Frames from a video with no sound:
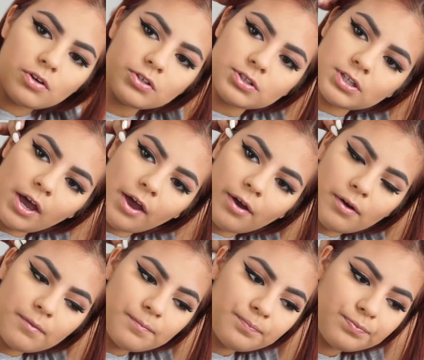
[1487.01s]
So
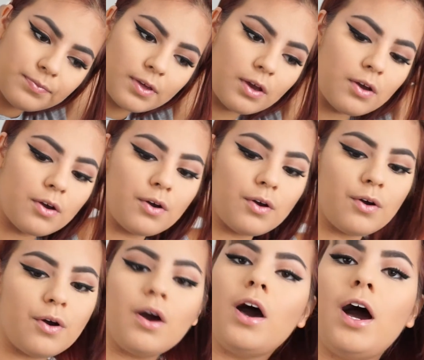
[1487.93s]

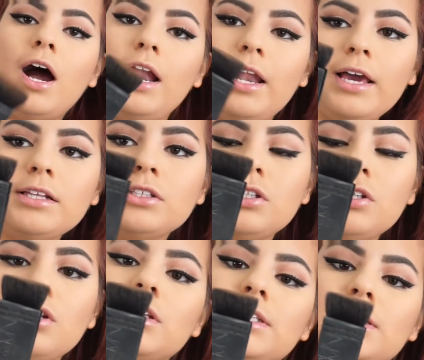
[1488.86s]
I like to
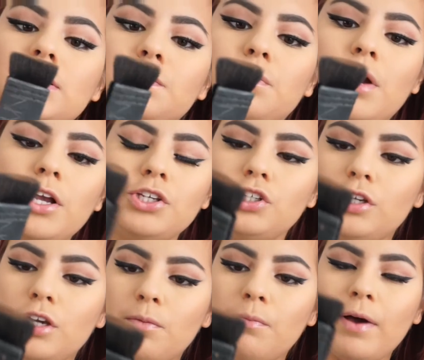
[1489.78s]
use this brush. You
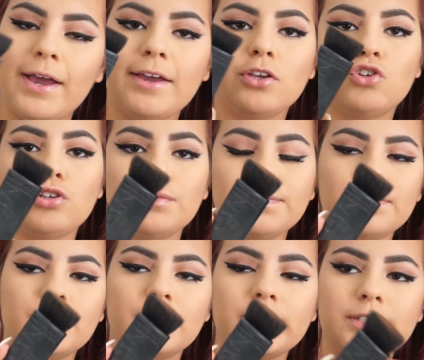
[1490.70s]
can buy a dupe
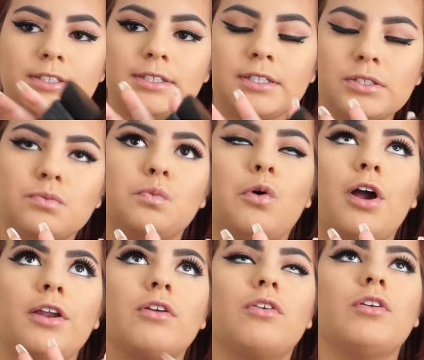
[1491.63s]
for this. There's
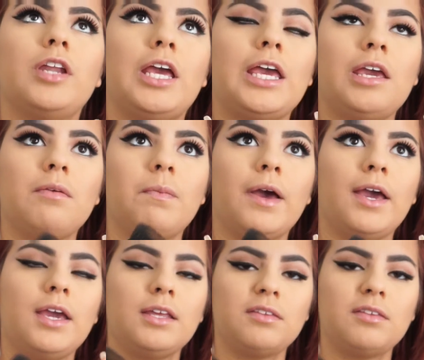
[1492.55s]
one on eBay.